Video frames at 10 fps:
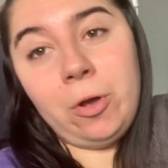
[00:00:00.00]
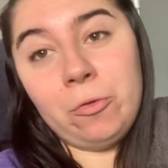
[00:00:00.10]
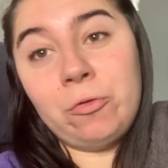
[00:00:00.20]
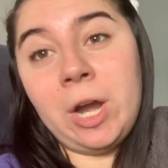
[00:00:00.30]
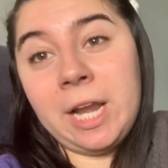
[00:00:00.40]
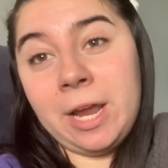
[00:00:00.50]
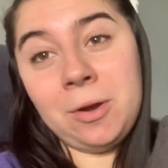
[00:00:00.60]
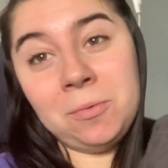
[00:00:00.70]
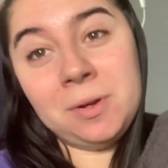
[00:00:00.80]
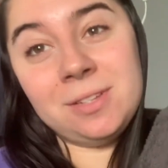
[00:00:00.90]

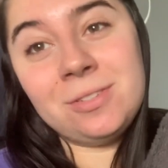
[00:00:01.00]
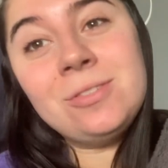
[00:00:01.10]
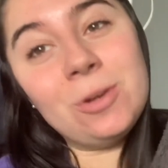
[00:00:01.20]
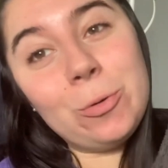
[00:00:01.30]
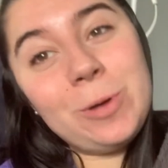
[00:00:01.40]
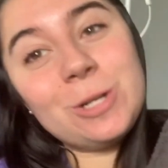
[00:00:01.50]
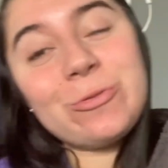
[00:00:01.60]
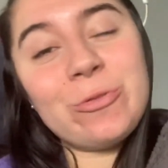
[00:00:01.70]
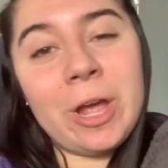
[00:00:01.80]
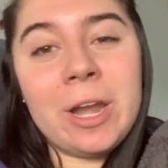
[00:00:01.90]
Friday was so much
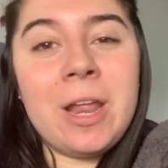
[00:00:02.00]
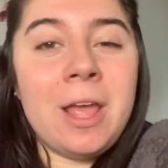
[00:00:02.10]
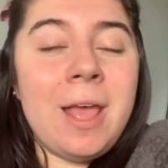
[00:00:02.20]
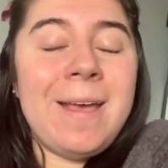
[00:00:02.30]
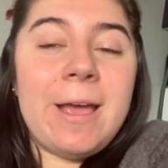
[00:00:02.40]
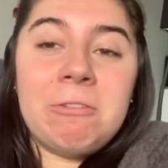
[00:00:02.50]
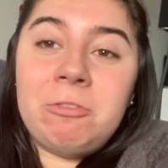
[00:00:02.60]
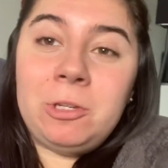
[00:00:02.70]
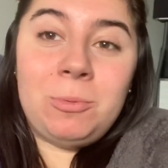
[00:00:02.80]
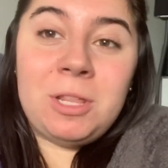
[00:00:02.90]
fun. I
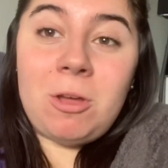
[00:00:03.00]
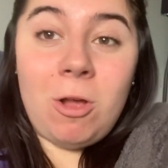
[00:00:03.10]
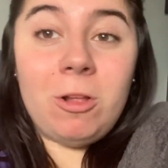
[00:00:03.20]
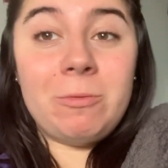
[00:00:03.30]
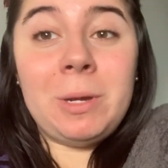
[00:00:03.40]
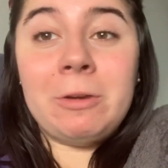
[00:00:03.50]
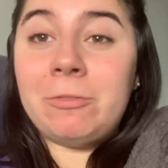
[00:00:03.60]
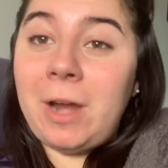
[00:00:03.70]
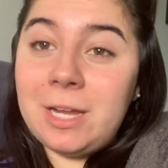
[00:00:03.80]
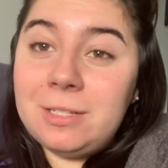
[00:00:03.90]
flew with all of my
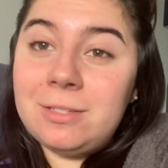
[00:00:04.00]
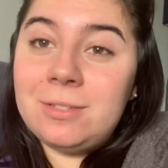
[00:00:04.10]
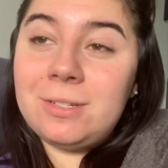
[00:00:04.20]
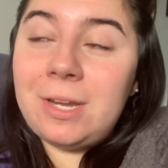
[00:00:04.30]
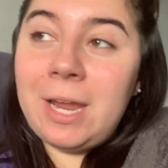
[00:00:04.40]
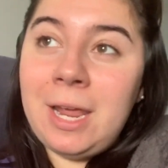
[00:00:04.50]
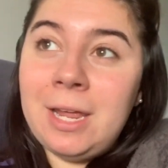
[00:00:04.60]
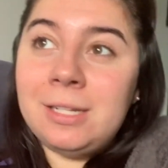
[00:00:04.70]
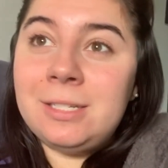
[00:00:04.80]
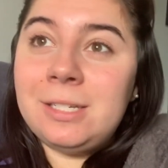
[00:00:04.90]
friends
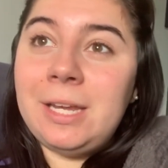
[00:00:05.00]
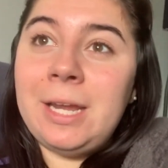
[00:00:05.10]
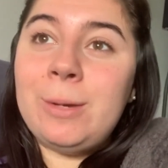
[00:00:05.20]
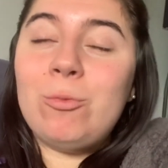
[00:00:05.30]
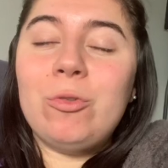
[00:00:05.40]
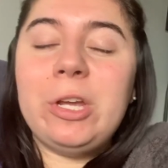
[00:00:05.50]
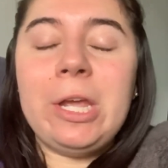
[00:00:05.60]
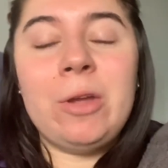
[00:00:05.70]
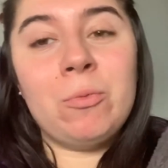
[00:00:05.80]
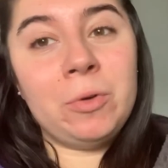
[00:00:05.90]
and it
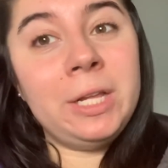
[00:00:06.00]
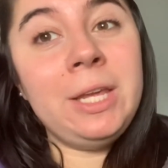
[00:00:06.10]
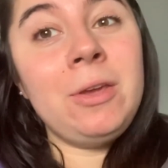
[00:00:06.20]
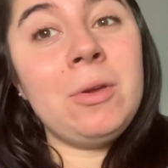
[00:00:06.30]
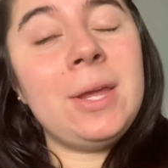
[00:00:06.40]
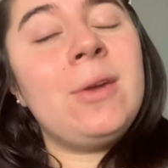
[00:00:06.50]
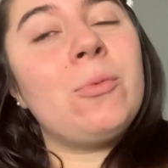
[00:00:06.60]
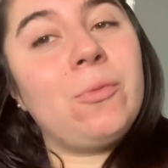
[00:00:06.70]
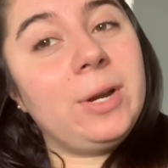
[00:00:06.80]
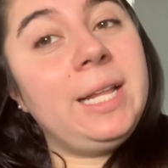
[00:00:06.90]
really
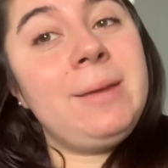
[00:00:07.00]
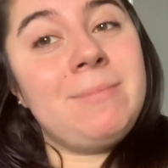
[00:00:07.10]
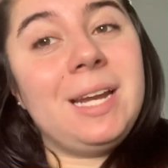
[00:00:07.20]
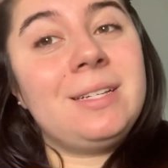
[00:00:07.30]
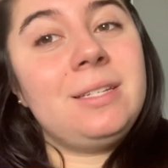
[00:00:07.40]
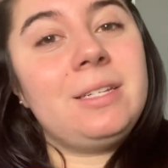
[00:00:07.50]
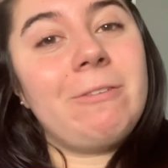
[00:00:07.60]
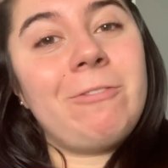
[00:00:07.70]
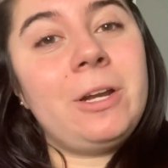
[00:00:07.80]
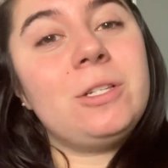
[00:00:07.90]
makes a
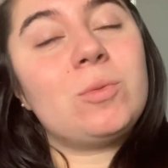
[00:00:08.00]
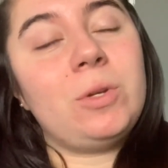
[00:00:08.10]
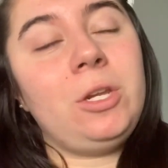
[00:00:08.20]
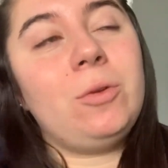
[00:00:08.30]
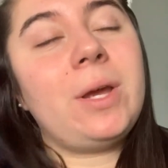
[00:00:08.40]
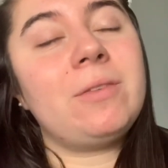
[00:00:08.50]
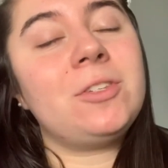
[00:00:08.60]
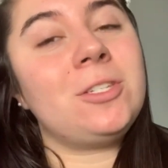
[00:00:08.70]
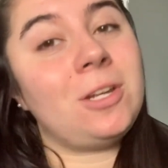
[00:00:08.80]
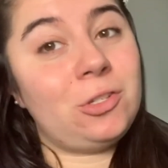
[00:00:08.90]
difference when you have
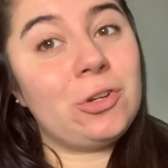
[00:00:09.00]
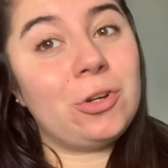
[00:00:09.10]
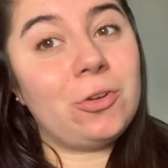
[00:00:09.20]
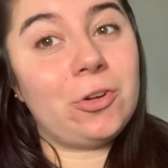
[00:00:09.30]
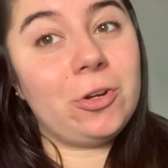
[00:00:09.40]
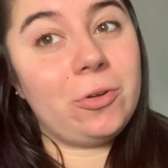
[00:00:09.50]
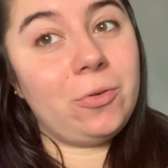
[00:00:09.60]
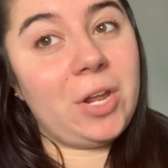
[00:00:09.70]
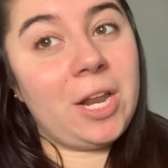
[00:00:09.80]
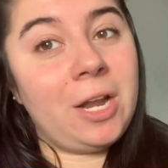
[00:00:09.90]
such a good
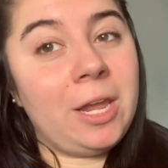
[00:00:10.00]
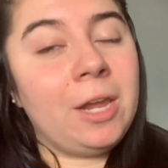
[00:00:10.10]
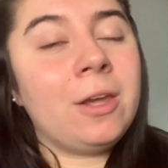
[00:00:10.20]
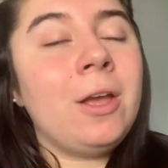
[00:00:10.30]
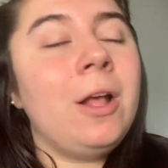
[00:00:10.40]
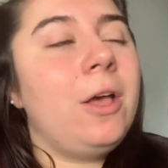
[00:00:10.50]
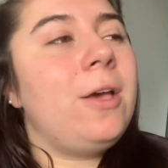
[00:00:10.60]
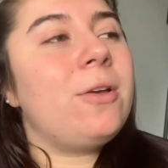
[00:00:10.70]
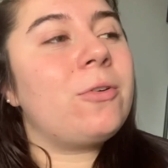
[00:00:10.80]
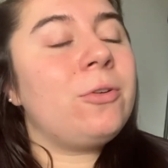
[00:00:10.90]
crew and like
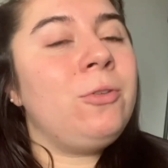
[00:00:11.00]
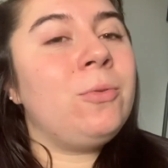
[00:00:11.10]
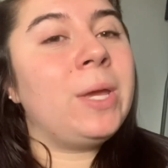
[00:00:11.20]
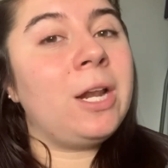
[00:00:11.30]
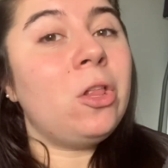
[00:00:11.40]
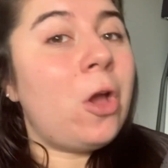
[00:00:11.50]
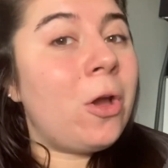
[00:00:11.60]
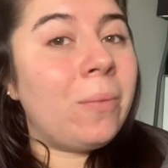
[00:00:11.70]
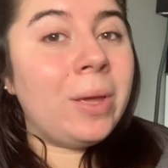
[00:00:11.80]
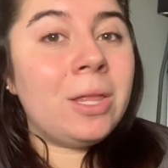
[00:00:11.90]
a crew you get
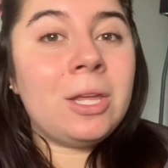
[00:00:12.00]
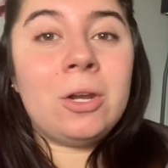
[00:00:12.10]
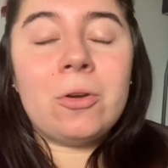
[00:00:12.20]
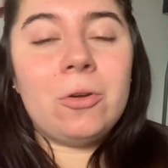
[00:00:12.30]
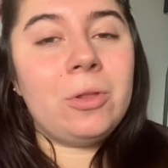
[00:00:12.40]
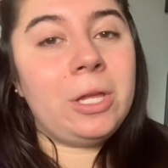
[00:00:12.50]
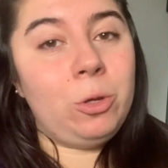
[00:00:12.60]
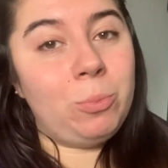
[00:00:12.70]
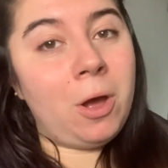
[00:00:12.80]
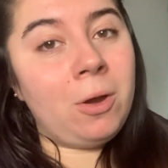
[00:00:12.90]
along with and a crew that
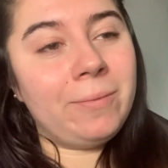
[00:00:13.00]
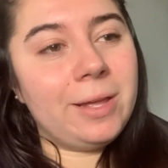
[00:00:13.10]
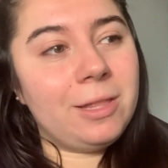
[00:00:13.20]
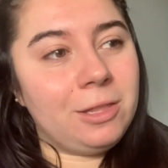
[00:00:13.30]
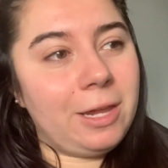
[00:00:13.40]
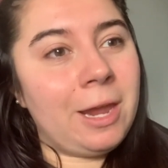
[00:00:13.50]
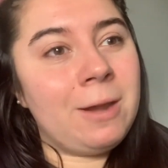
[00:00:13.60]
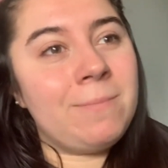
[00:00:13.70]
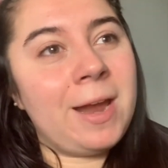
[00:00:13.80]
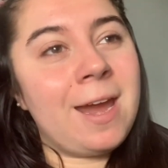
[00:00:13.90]
you bond with.
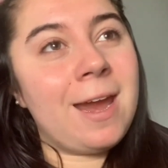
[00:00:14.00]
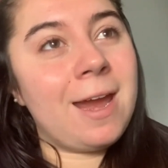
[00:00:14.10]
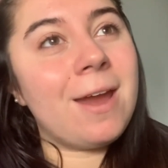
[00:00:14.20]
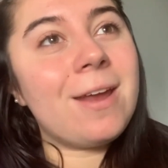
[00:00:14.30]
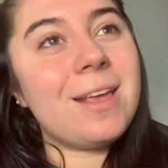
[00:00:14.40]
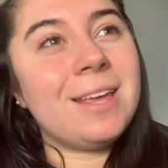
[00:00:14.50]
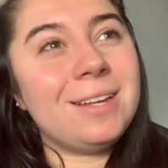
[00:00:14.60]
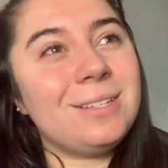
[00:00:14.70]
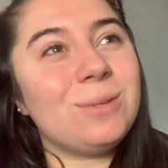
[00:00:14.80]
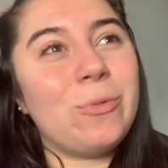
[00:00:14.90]
And my A
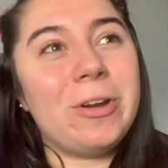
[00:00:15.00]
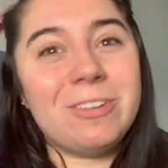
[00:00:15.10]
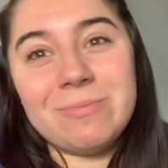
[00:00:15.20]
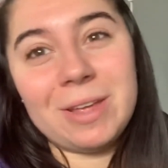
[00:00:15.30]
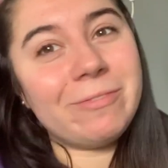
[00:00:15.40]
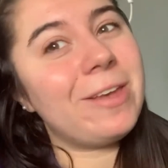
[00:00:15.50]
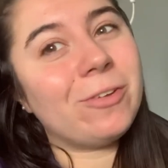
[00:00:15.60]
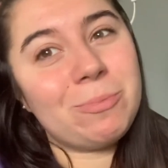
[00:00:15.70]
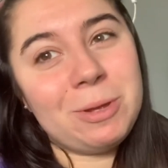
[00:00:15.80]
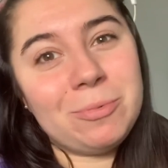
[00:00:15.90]
is one of my
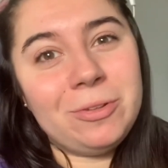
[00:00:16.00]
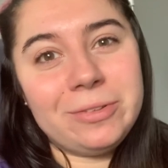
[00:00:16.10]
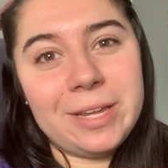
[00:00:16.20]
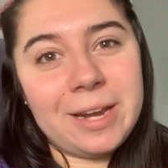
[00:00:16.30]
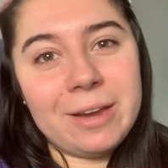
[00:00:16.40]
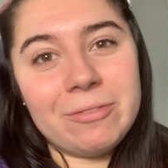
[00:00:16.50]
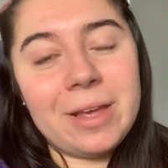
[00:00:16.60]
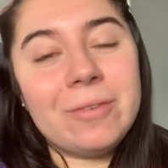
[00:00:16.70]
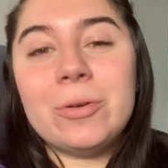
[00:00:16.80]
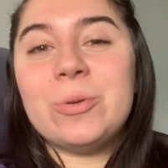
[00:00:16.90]
favorite people that I've
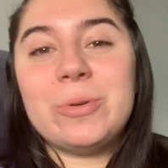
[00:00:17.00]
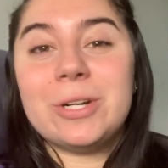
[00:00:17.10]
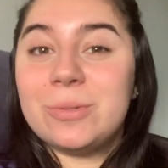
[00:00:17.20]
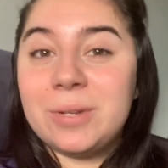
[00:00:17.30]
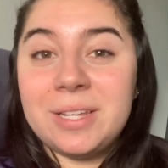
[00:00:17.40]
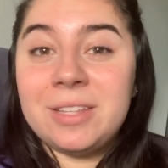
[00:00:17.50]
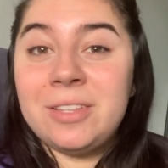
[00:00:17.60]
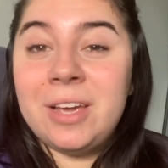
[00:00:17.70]
ever worked with.